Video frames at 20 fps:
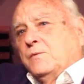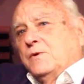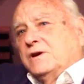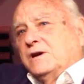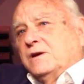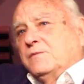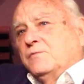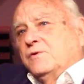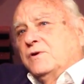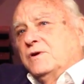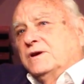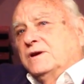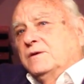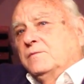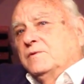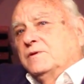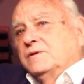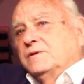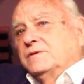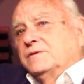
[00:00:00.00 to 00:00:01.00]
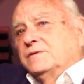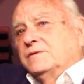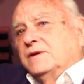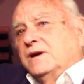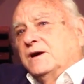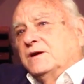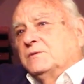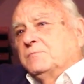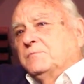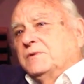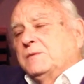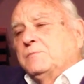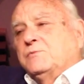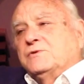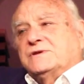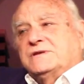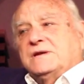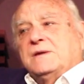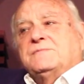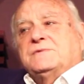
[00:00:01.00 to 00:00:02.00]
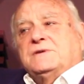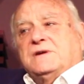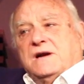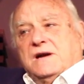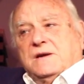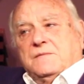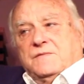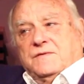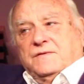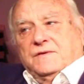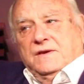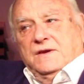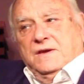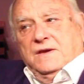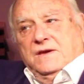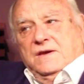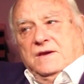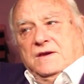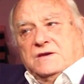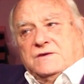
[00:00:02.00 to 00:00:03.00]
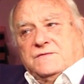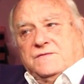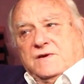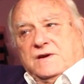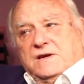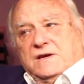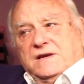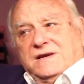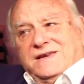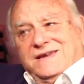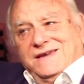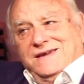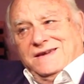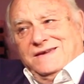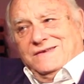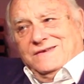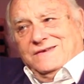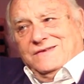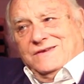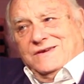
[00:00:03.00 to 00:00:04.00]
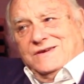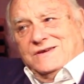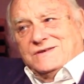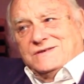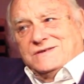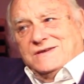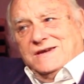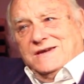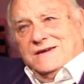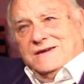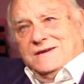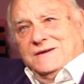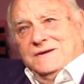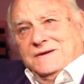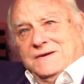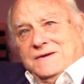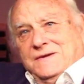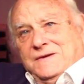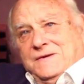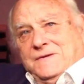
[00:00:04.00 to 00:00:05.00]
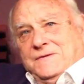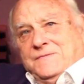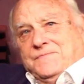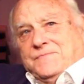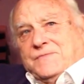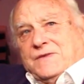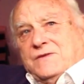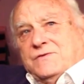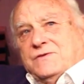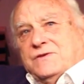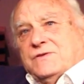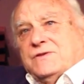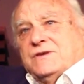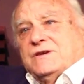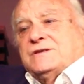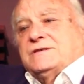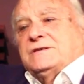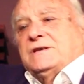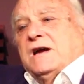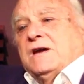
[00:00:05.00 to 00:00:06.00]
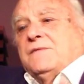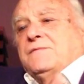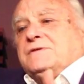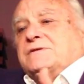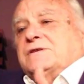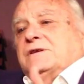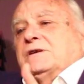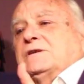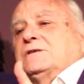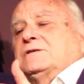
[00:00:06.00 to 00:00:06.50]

when I'm working with other people, sometimes it's very clear that there's a that this life is a